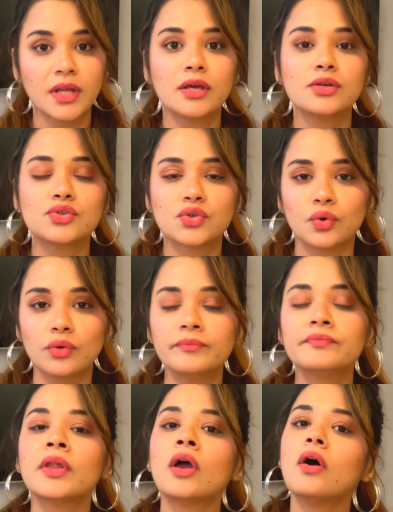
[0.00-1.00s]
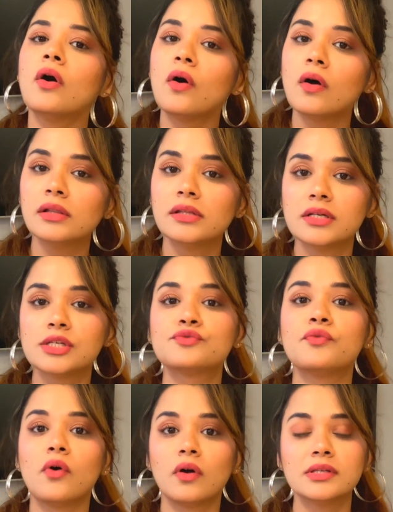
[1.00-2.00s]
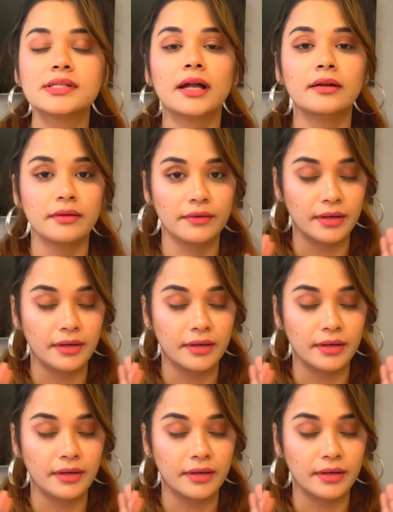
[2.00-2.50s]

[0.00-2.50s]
So, all this falls under an